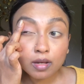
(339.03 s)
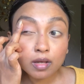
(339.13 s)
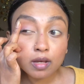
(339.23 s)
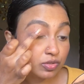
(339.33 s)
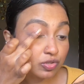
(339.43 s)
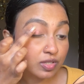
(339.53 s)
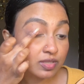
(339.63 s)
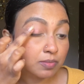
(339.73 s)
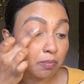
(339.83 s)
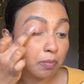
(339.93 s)
it's
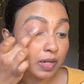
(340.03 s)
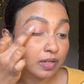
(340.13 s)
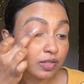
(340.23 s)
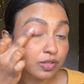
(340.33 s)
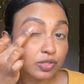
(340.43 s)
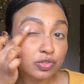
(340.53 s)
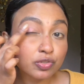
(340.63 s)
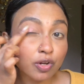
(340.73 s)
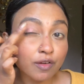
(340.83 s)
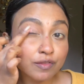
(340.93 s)
just buttery
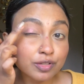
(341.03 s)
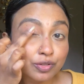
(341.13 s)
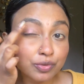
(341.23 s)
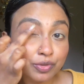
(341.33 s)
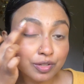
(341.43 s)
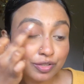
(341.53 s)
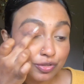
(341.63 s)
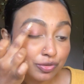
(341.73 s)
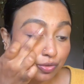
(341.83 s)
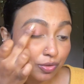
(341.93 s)
soft dude
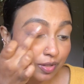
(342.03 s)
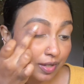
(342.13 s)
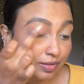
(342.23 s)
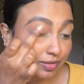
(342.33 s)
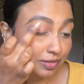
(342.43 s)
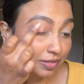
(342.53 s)
so nice